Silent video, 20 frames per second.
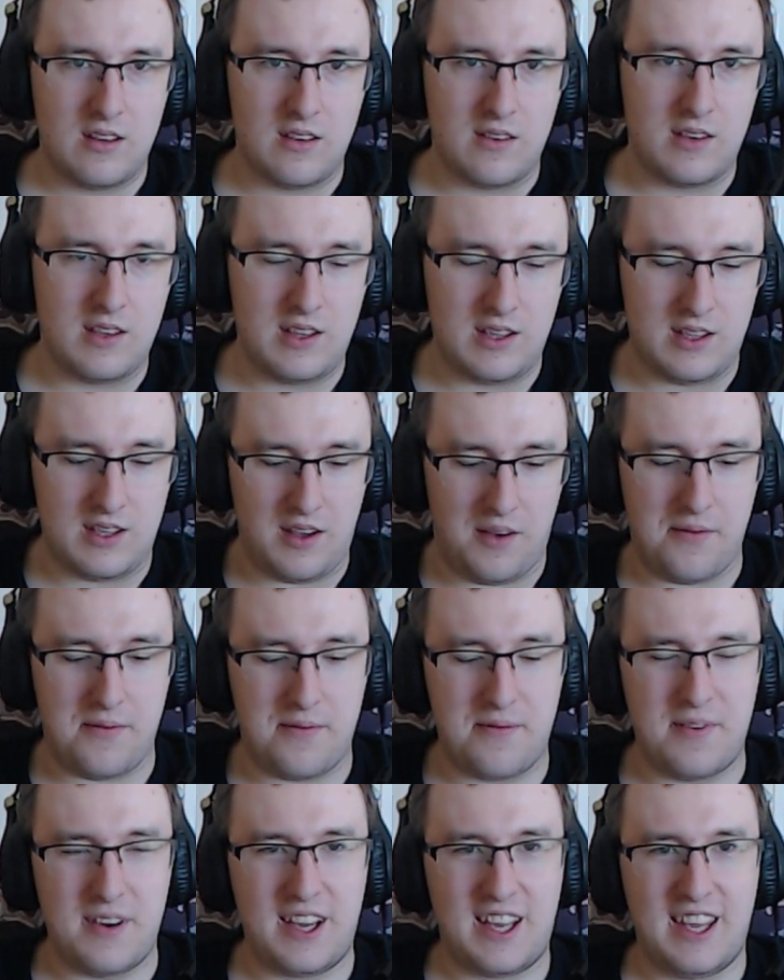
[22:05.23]
What the
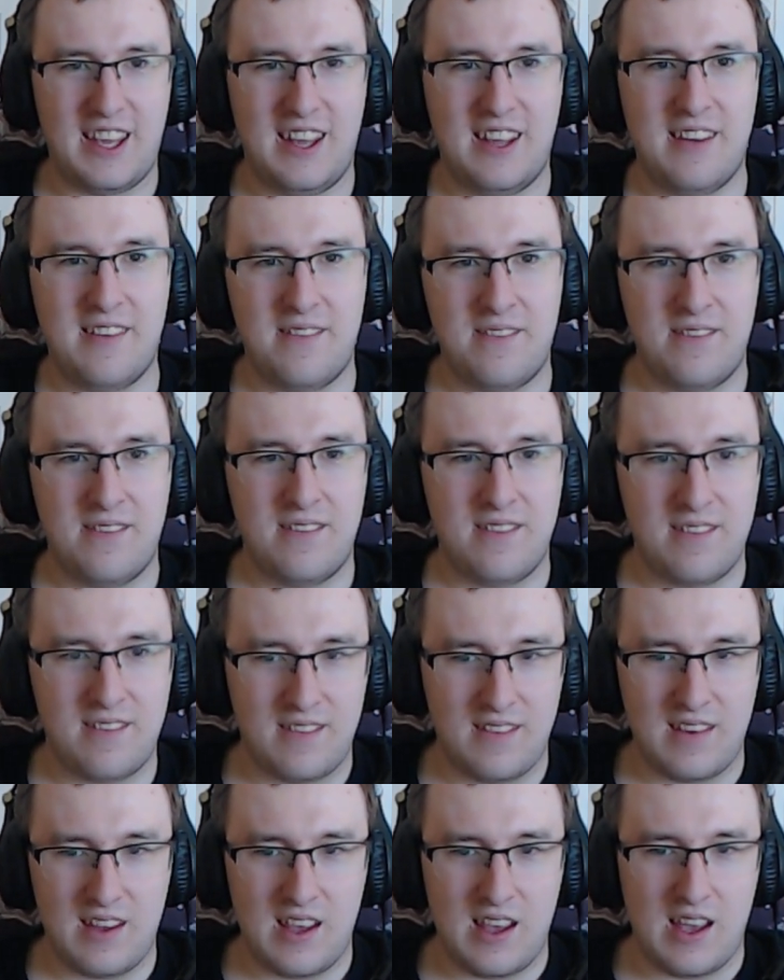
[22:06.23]
fuck?
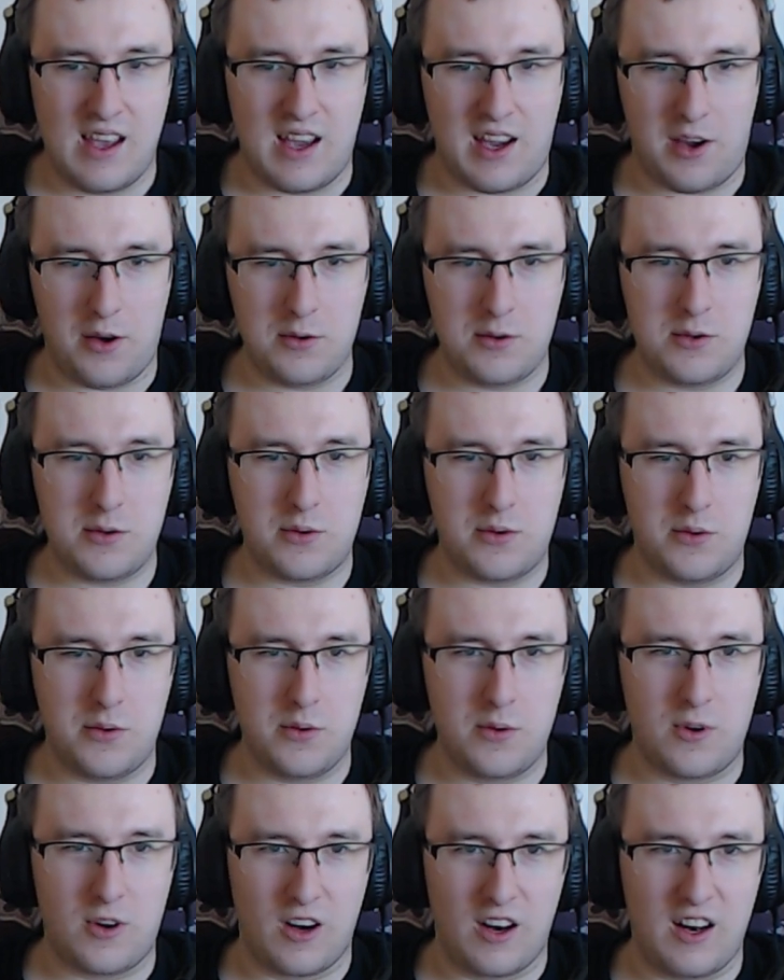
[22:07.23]
Go to
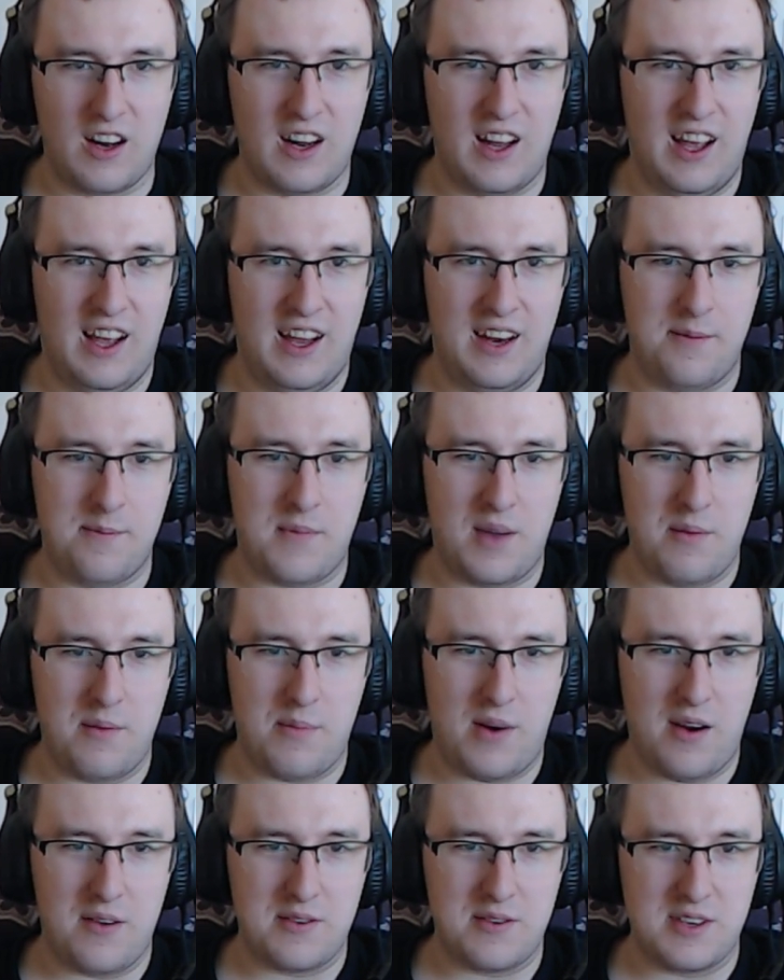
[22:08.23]
Google and my
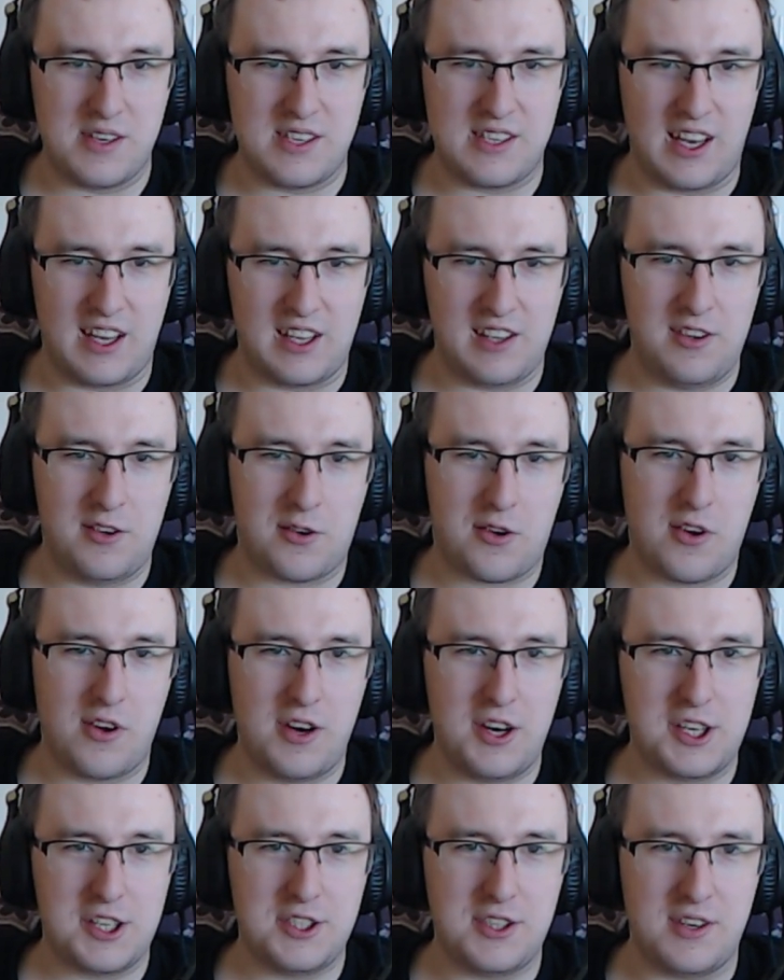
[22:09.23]
browser is like, your
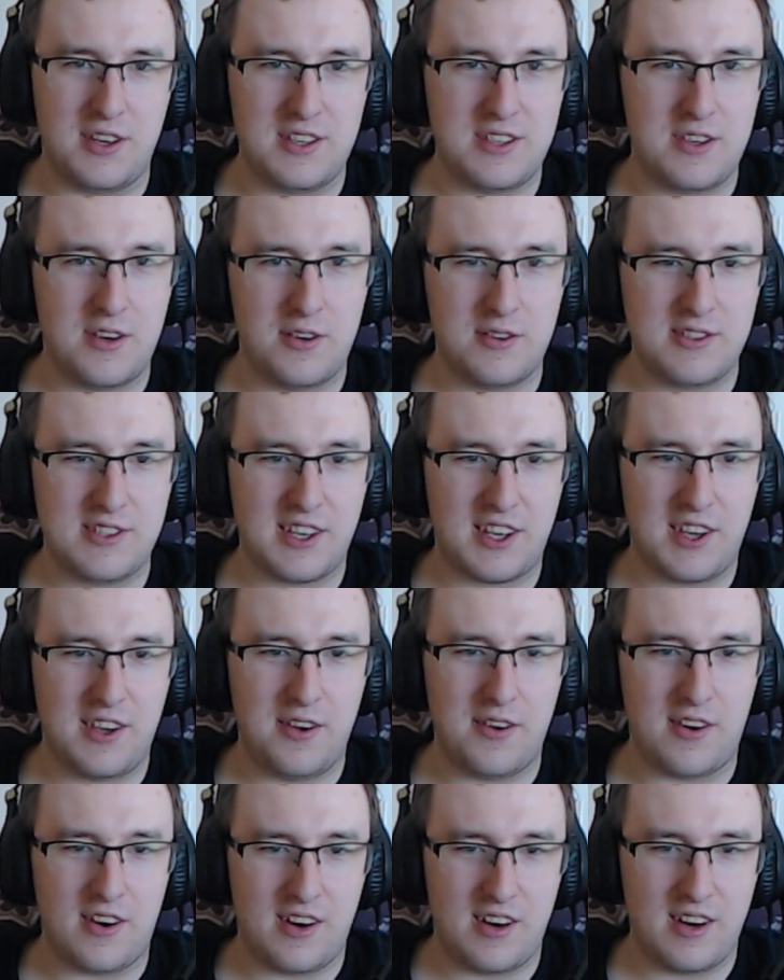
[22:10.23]
connection is not
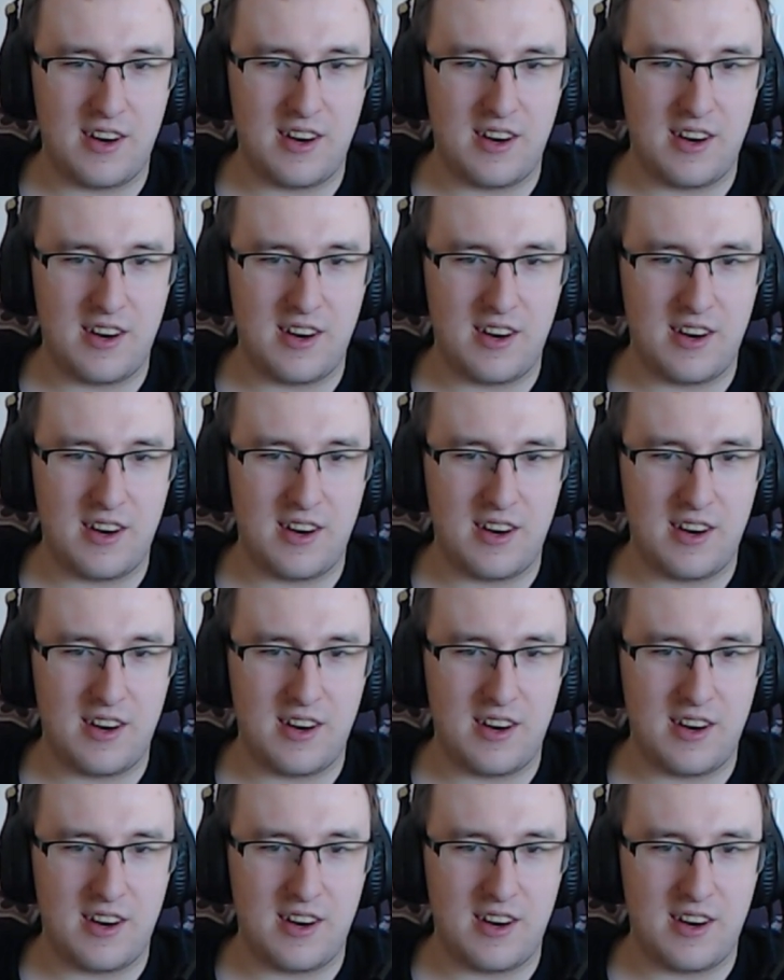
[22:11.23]
secure.